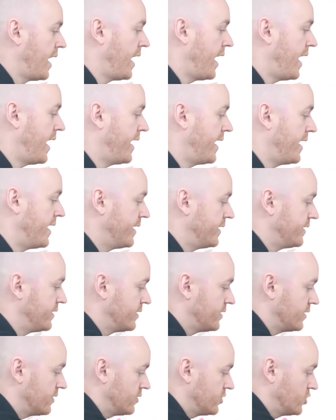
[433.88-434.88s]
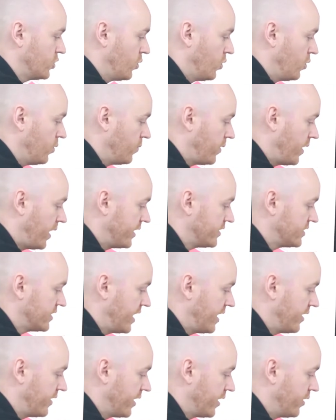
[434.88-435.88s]
And so I
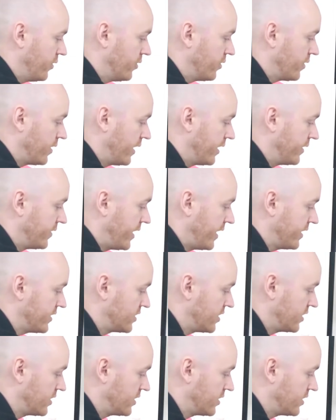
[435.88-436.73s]
start out, and that's the